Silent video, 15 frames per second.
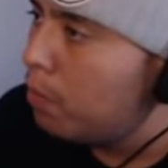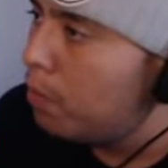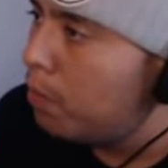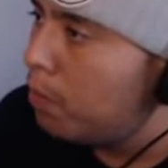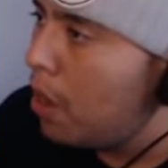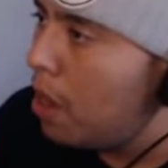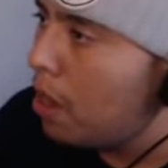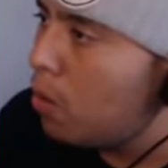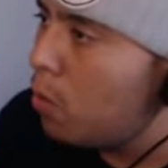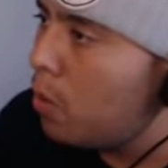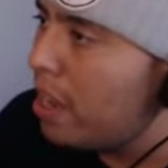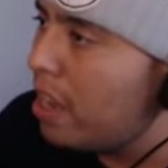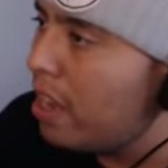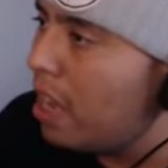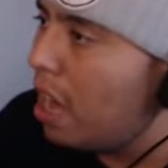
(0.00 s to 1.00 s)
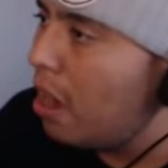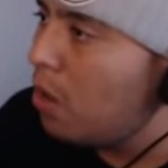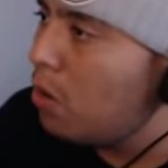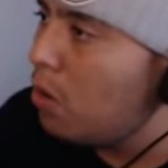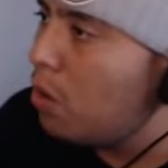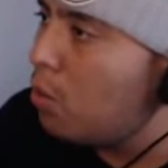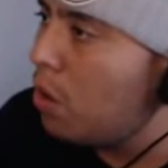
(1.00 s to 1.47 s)
By the way, I
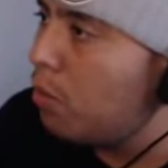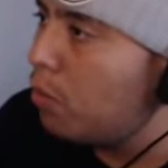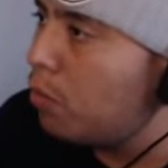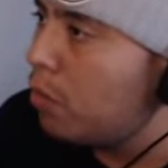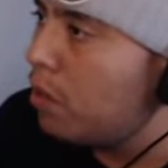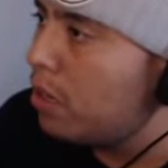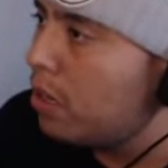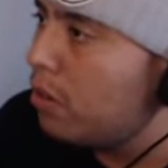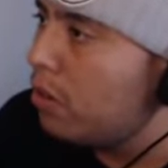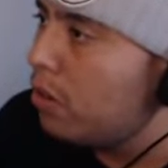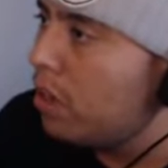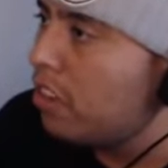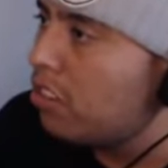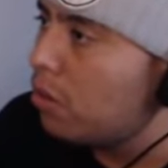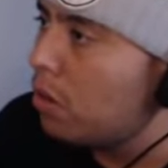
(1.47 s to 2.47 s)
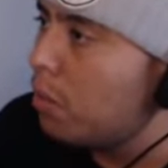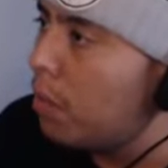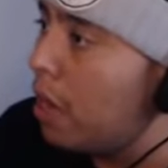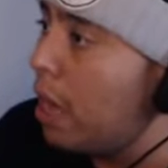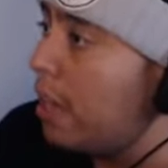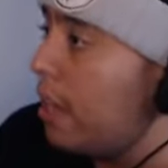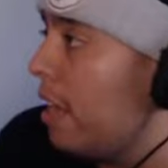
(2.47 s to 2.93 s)
don't know what I'm really going to do next week,
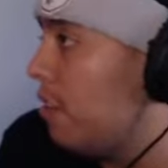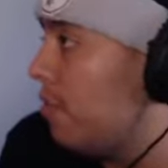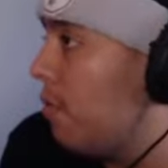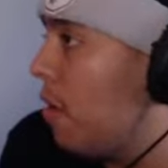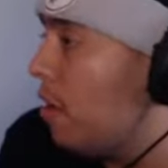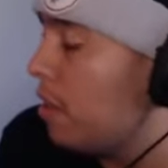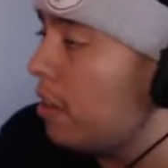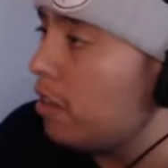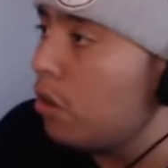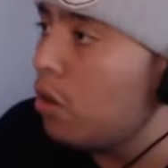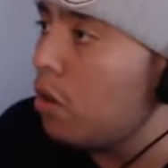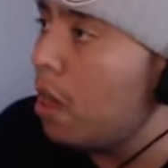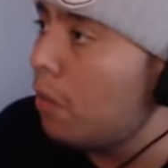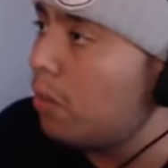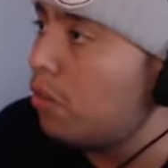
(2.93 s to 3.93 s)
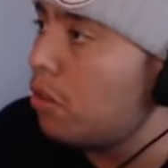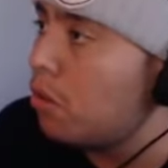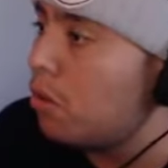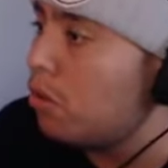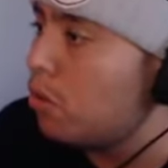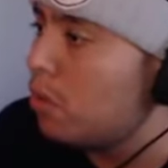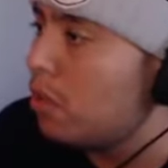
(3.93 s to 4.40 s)
but at next Friday, though, I'm still doing